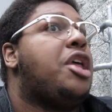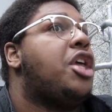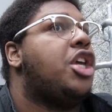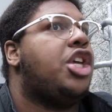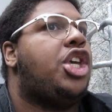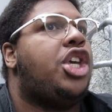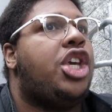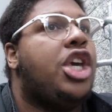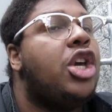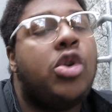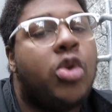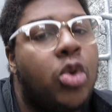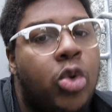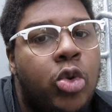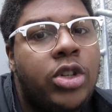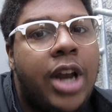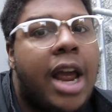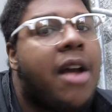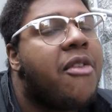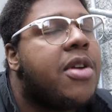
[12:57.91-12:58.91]

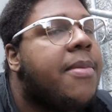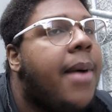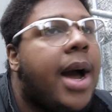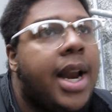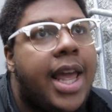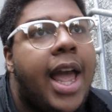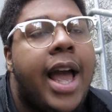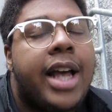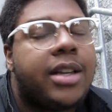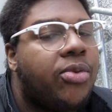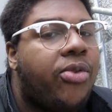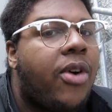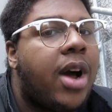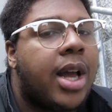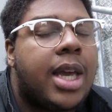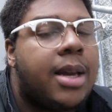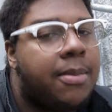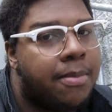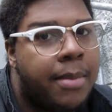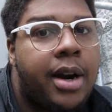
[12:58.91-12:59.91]
huge, everybody has
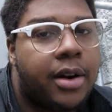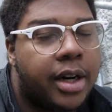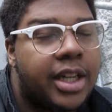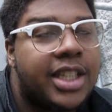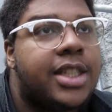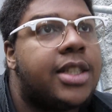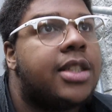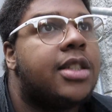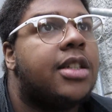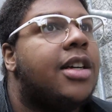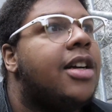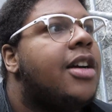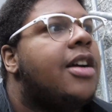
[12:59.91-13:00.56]
fucking merits,